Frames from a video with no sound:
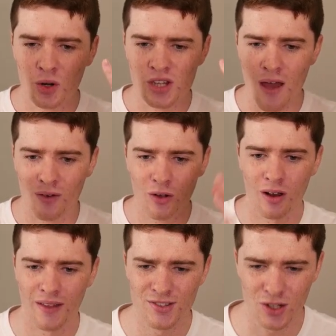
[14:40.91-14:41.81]
We just haven't
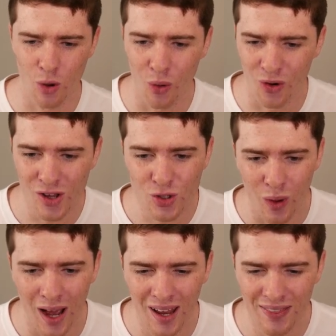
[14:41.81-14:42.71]
got it. That's a cool
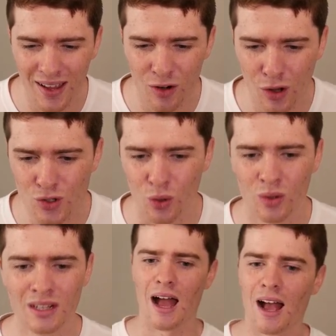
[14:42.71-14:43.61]
crustal. I like that
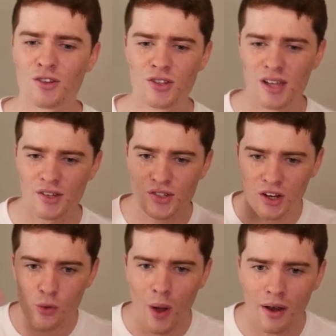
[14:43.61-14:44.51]
crustal. So this is our
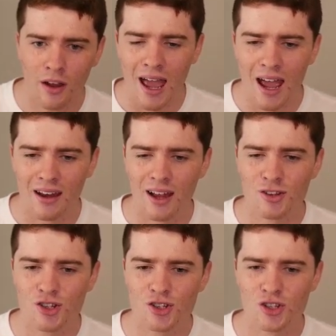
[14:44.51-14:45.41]
sixth one, and
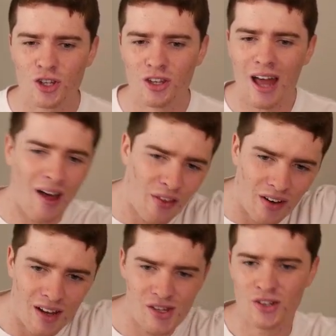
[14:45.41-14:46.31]
it's
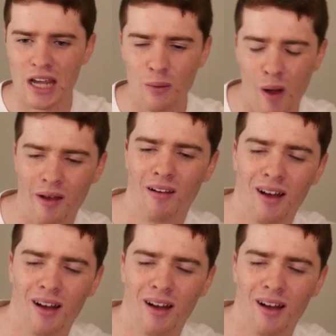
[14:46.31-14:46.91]
nothing. It's a dead one.